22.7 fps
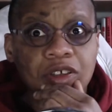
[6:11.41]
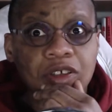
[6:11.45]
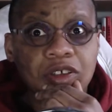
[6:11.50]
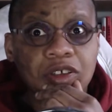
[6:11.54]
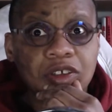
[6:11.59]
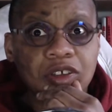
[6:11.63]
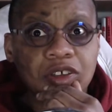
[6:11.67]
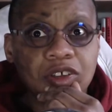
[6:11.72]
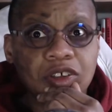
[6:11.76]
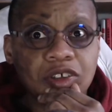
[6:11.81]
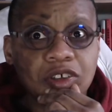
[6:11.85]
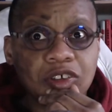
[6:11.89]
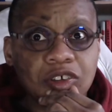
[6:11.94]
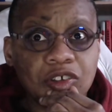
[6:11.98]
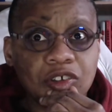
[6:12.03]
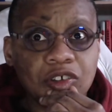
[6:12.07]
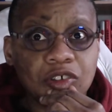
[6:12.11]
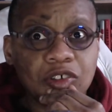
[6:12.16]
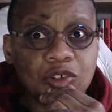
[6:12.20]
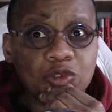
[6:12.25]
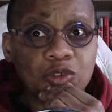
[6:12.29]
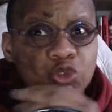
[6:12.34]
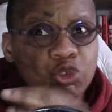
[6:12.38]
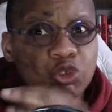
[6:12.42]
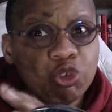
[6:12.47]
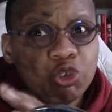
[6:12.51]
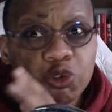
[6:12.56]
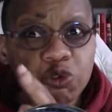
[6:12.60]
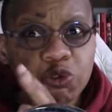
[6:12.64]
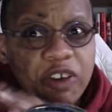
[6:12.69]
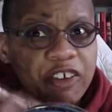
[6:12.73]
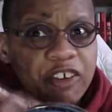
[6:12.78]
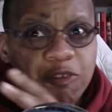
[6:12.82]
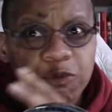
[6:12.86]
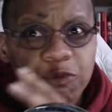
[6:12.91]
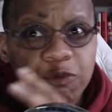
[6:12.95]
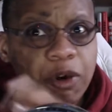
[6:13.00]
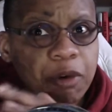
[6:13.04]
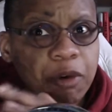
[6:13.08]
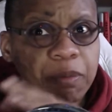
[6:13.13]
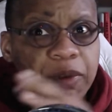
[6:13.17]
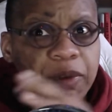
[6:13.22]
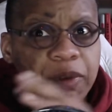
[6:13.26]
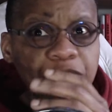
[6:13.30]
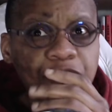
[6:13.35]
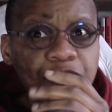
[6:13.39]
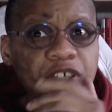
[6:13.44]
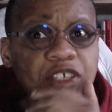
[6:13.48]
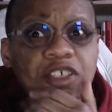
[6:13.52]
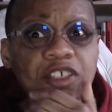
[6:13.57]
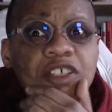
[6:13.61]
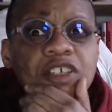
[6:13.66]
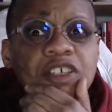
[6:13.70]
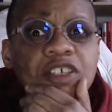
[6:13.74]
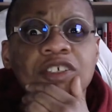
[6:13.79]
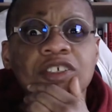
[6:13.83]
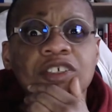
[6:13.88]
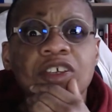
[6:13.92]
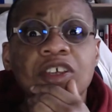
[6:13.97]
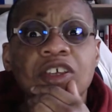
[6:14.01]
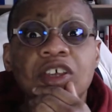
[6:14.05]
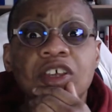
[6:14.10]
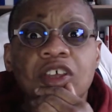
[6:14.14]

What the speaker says: new wave pop, I think it is.